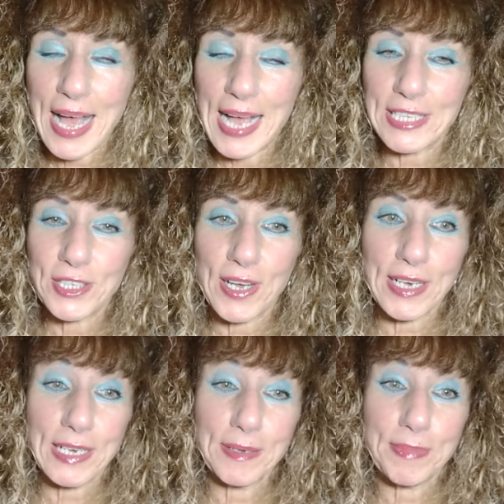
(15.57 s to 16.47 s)
I
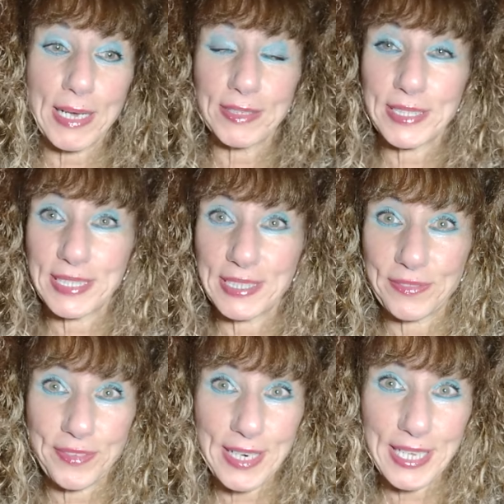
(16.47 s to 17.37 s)
talk about
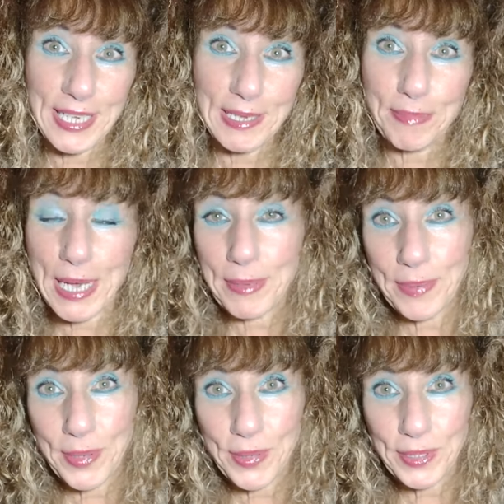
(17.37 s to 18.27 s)
schizophrenia,
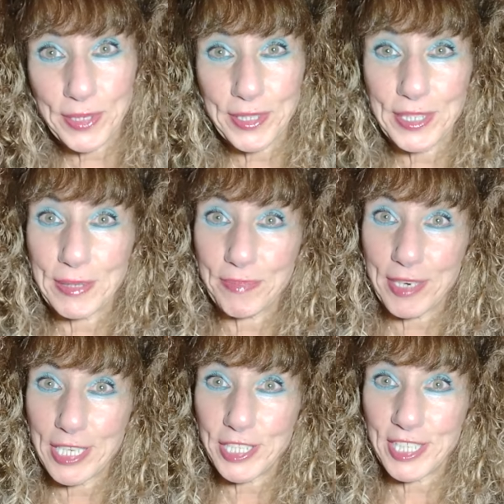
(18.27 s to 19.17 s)
bipolar,
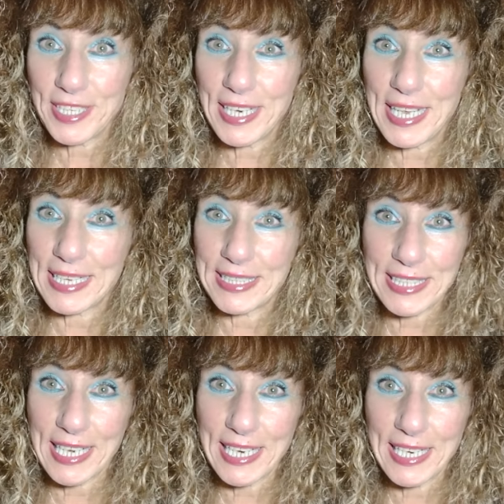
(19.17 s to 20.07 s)
depression,
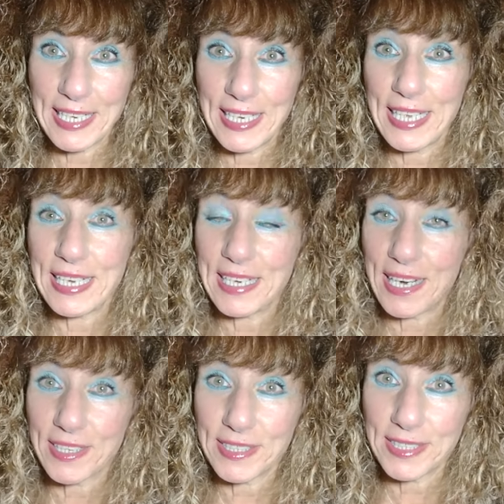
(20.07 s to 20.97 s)
anxiety,
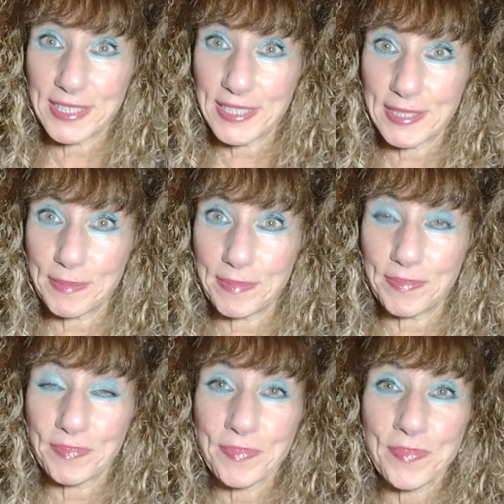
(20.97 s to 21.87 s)
narcissism,
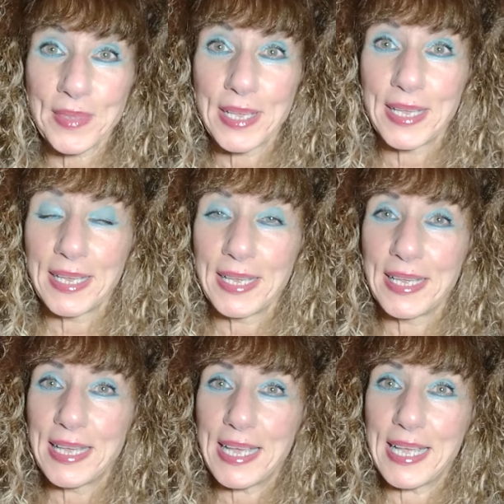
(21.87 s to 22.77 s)

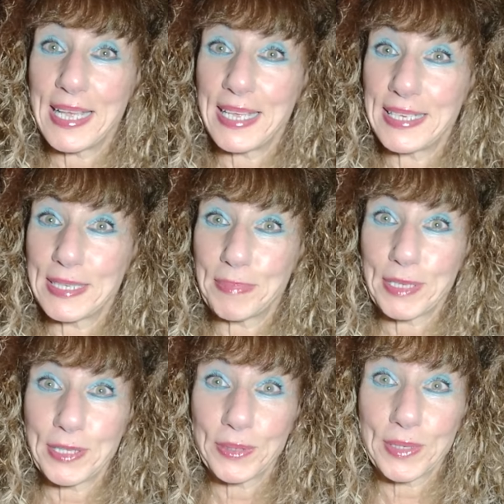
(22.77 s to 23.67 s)
and a
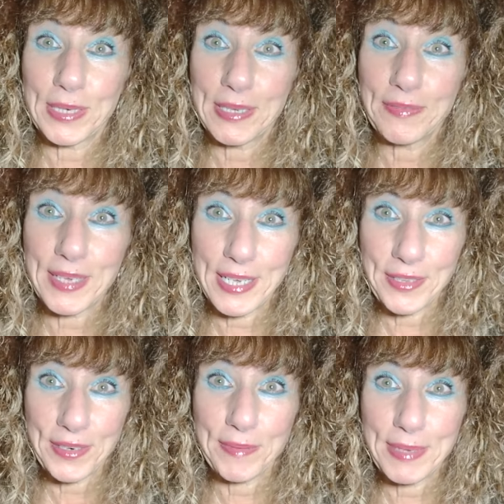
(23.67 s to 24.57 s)
plethora of
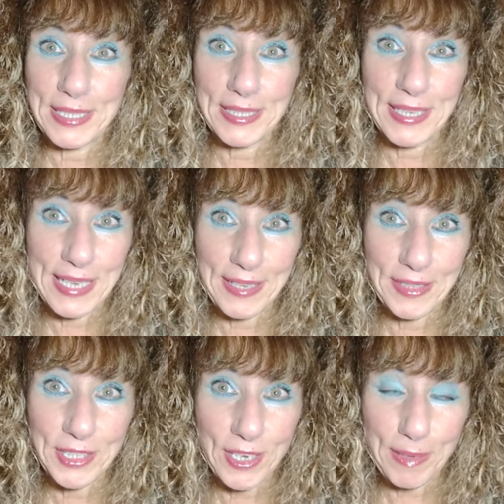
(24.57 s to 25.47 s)
other mental health
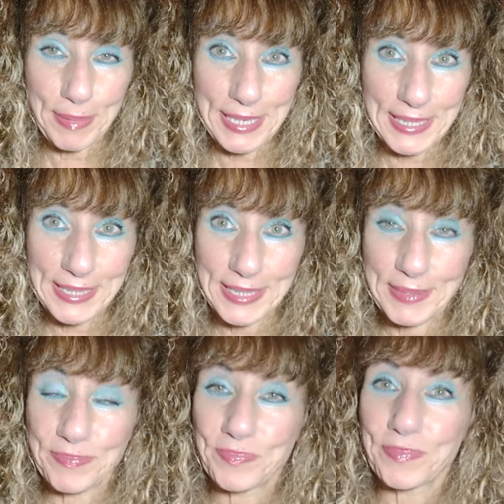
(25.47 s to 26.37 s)
topics.